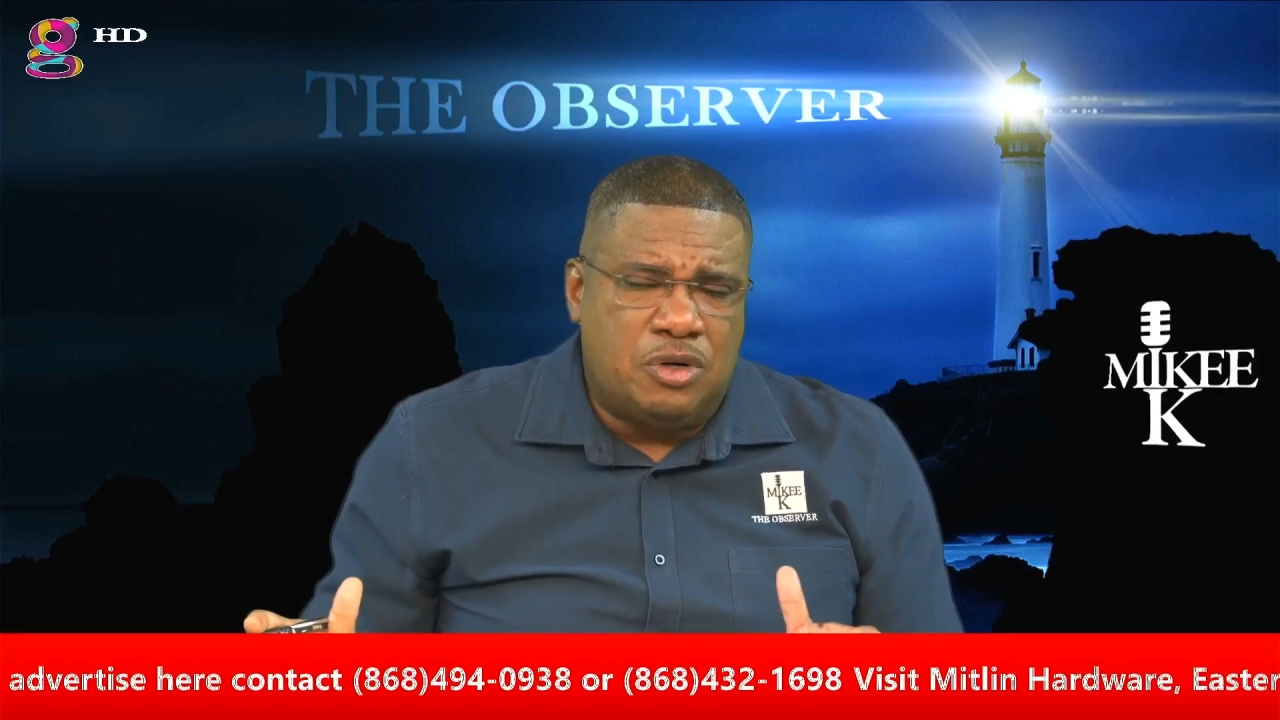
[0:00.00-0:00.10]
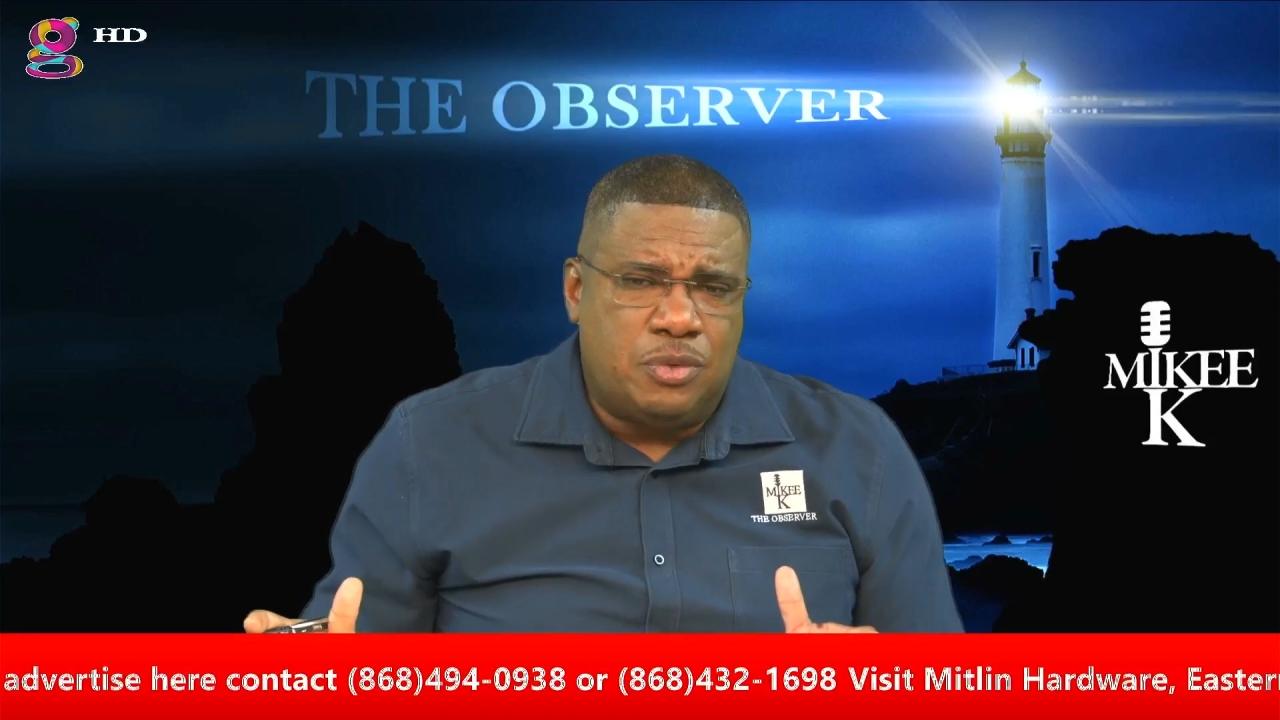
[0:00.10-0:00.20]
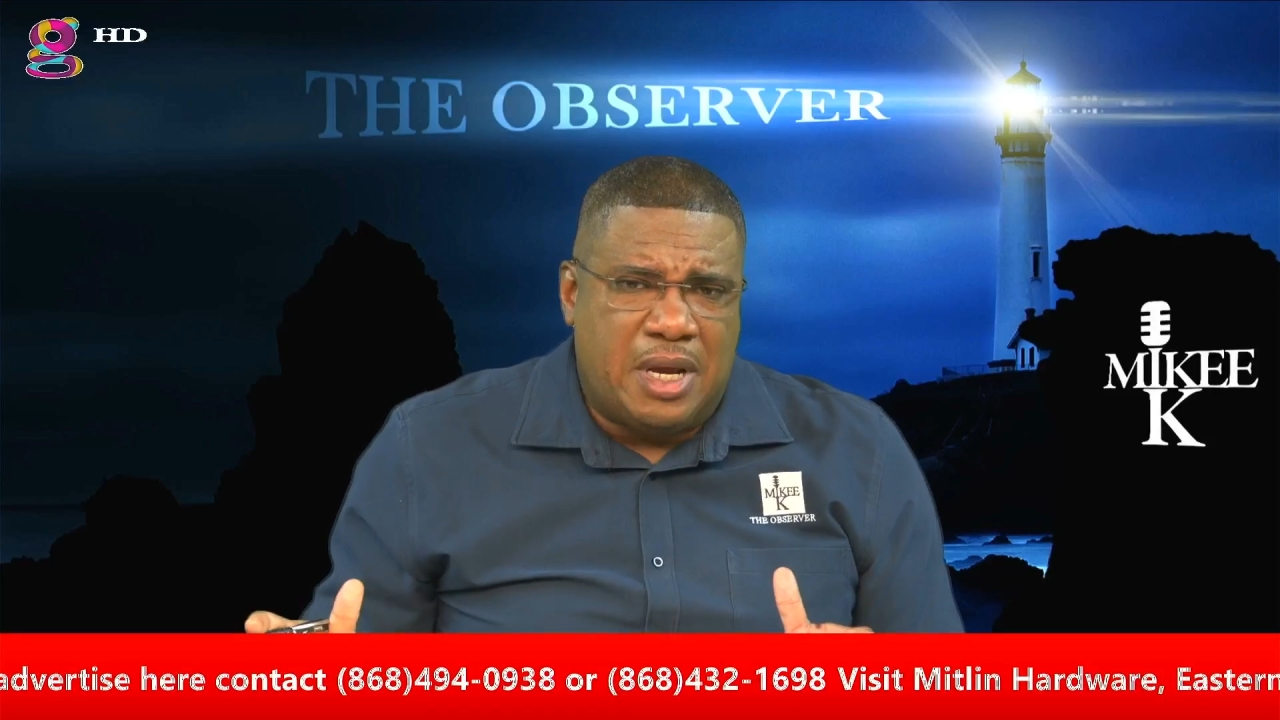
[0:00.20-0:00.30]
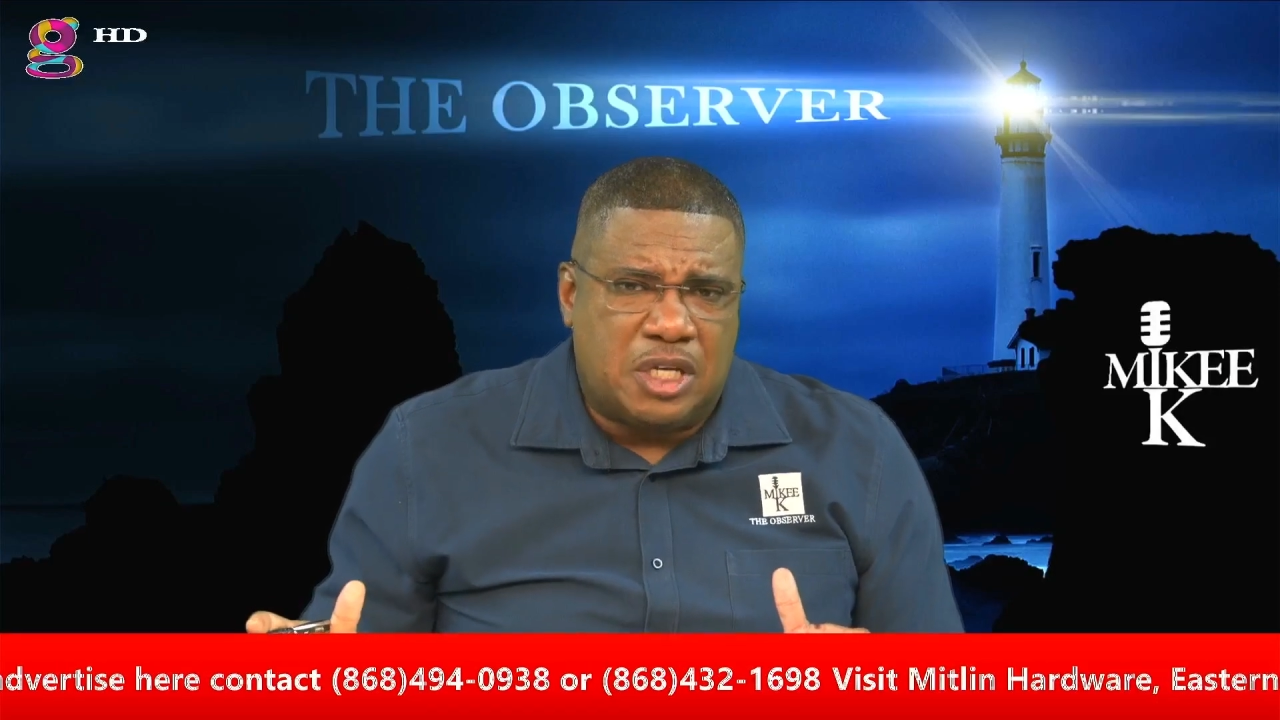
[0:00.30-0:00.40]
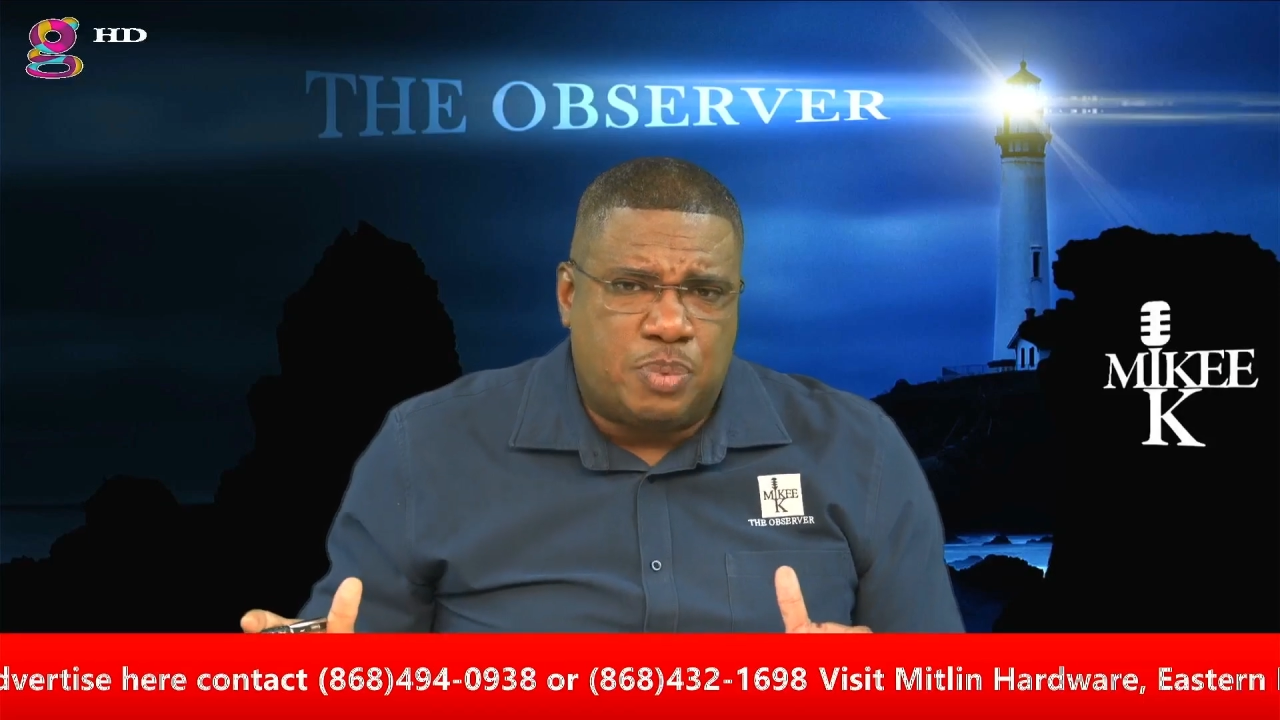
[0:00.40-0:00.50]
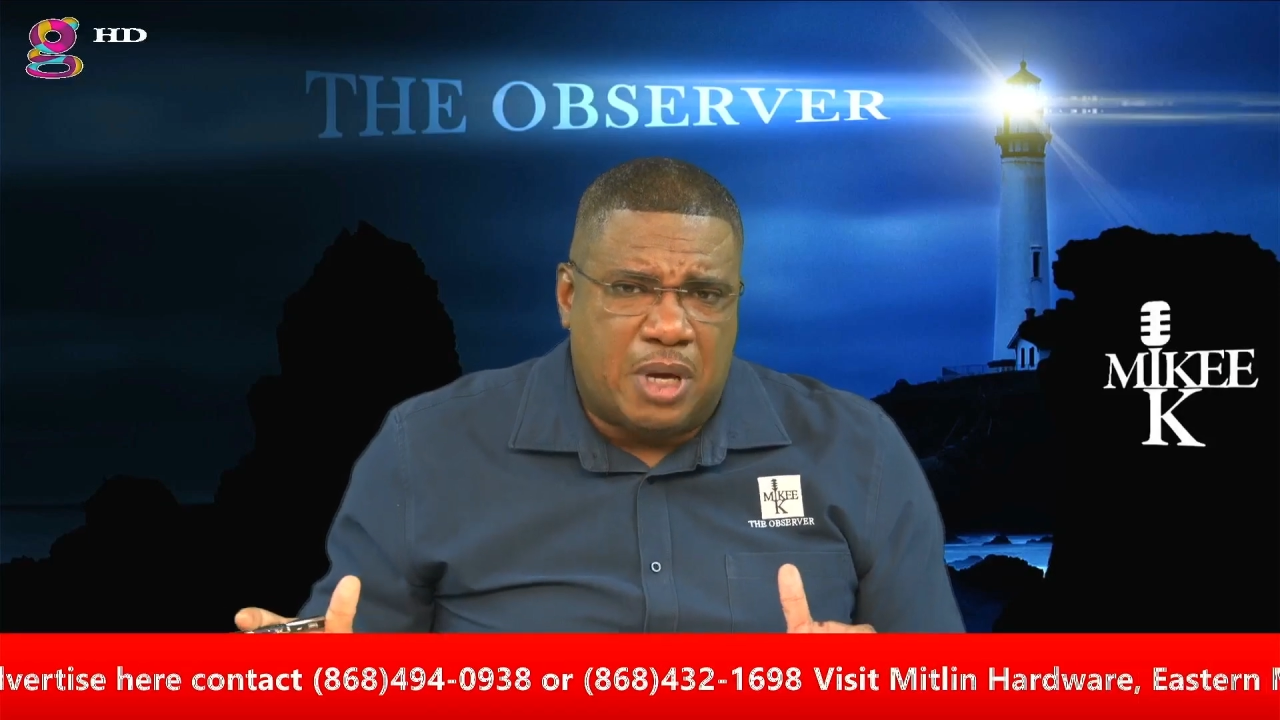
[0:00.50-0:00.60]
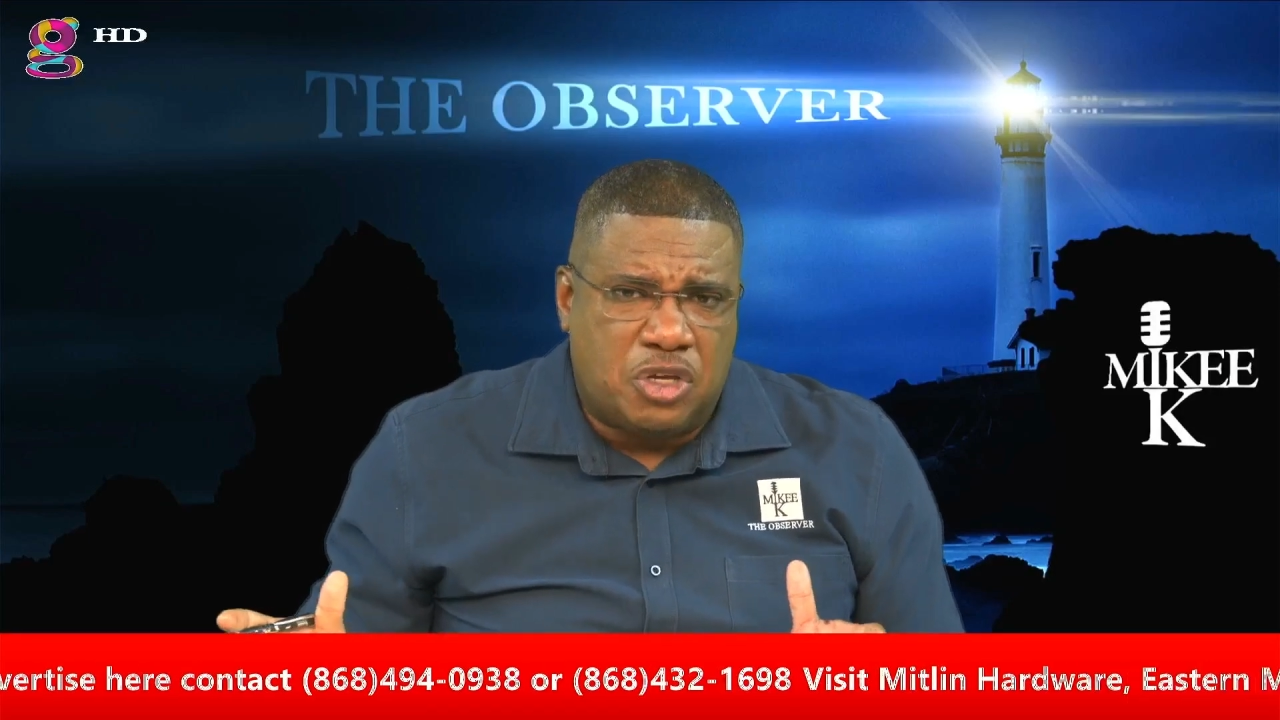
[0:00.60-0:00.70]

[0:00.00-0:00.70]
they expect